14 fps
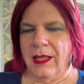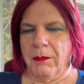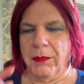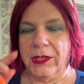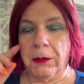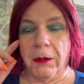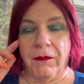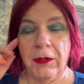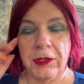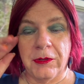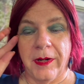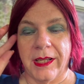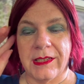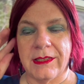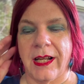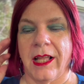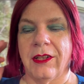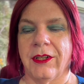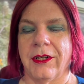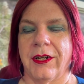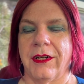But there were a few tricks that I
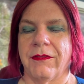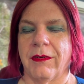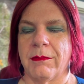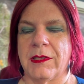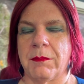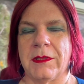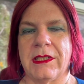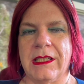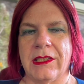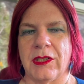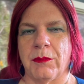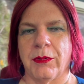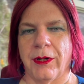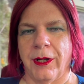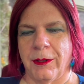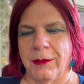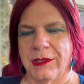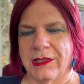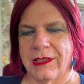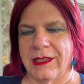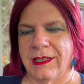learned from some seasoned
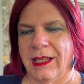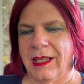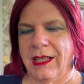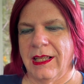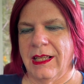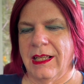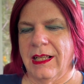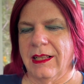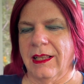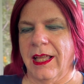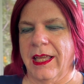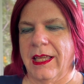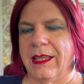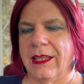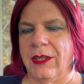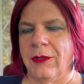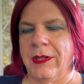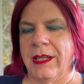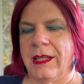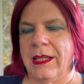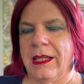pros, like you
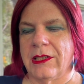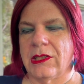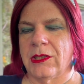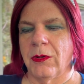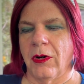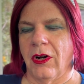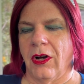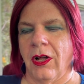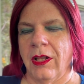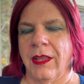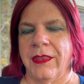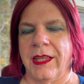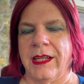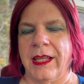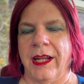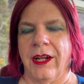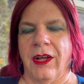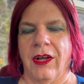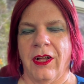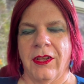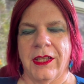didn't need to store all of the data
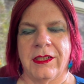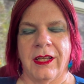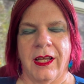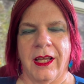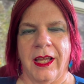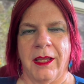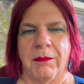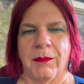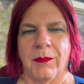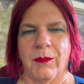all the time.